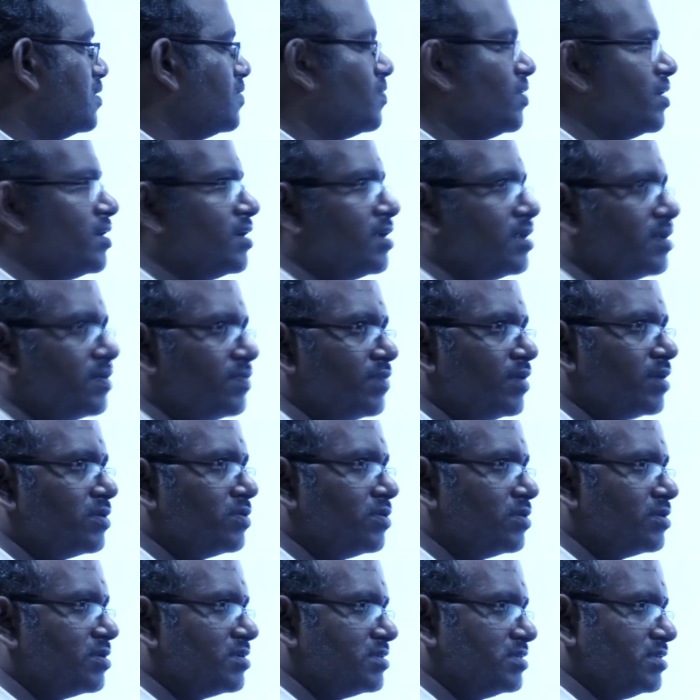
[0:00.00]
Finally, we are
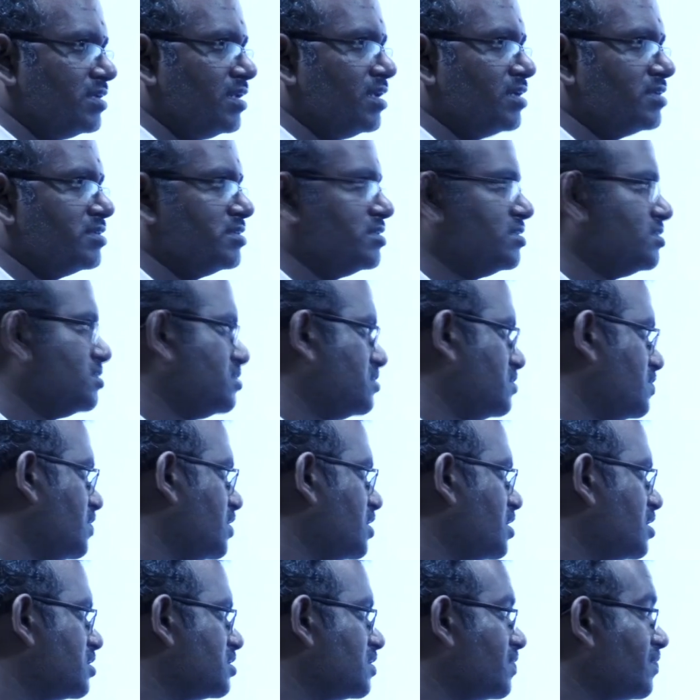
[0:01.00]
going to select
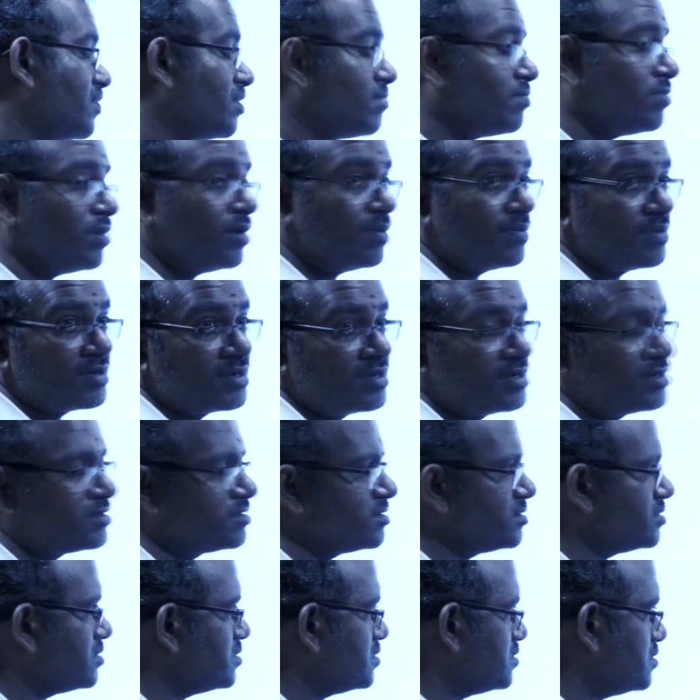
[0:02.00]
what are different
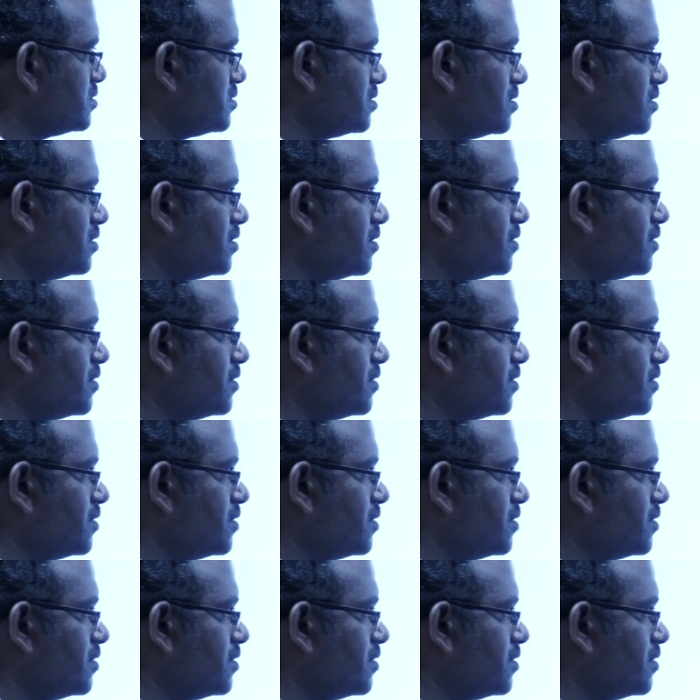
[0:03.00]
properties.